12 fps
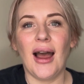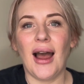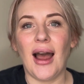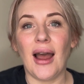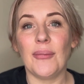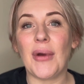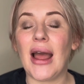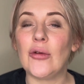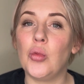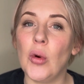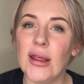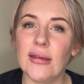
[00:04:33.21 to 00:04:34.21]

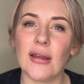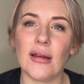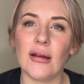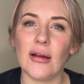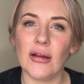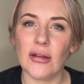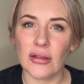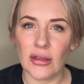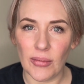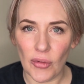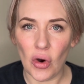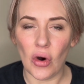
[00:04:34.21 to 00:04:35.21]
And with
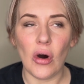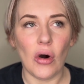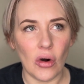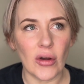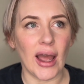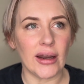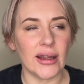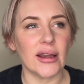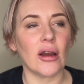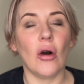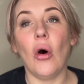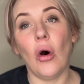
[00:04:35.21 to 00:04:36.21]
the more
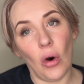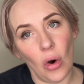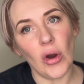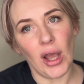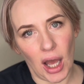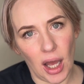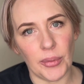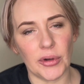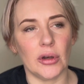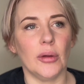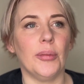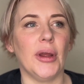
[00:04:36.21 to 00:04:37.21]
organic or
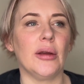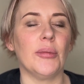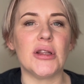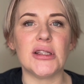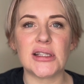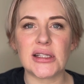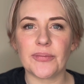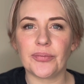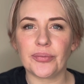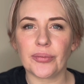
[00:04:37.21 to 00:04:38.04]
carbon pigments,